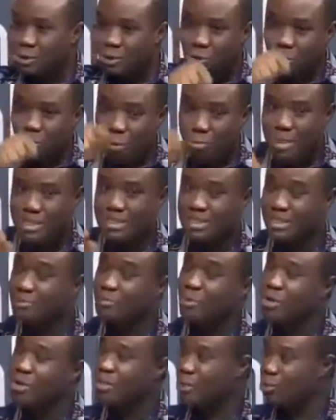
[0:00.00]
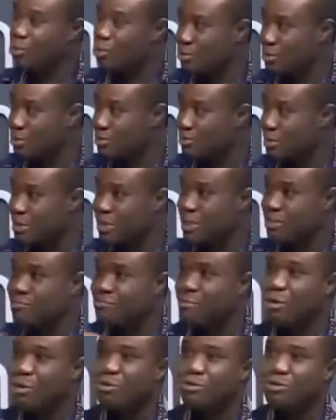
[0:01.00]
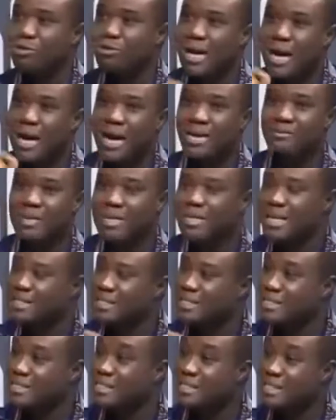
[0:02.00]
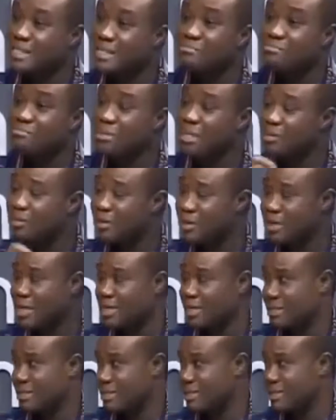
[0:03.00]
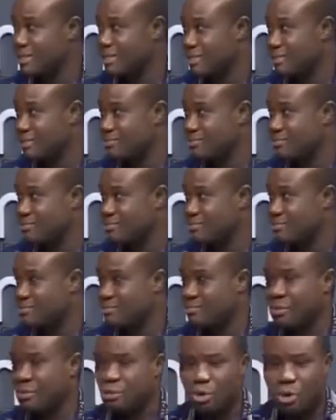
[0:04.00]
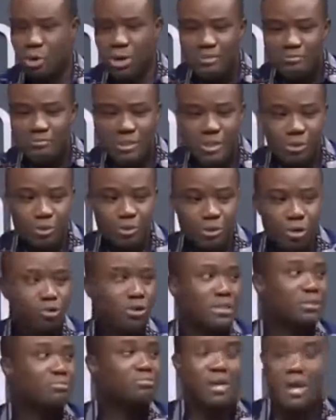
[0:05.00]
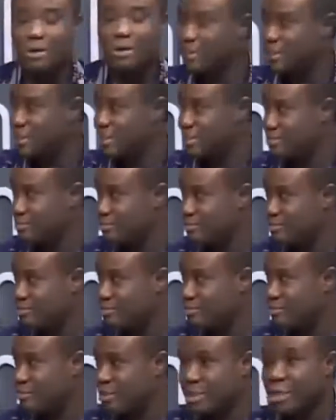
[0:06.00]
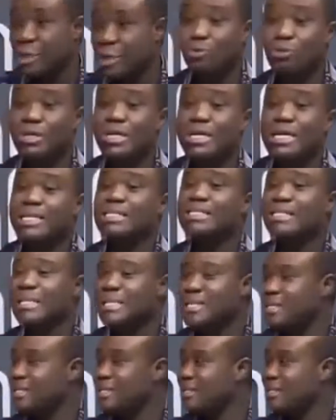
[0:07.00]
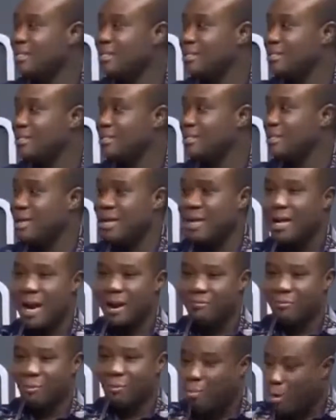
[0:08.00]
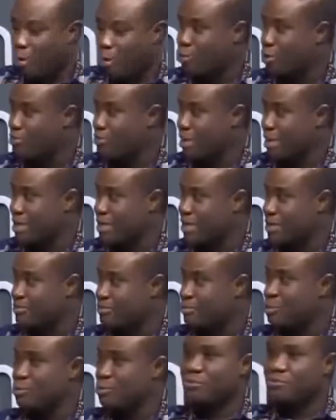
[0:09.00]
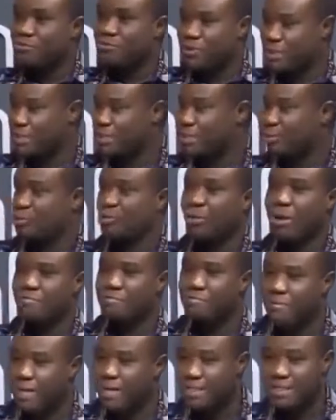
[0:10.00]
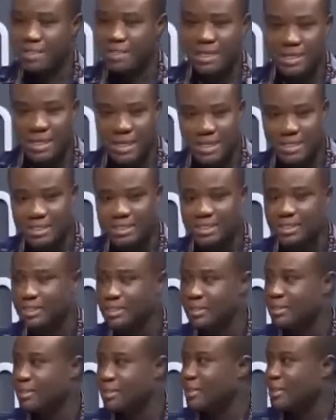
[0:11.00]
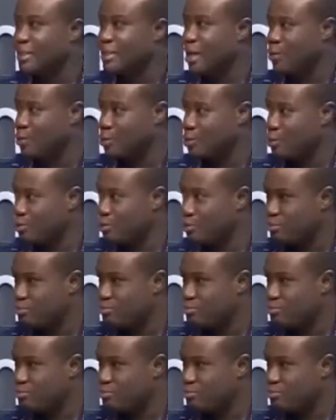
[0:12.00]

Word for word: domestic bonds alone, they've borrowed 116 billion Ghana cedis. So if this road was a priority, they could easily have borrowed money to fix it, to avert the debts that we saw.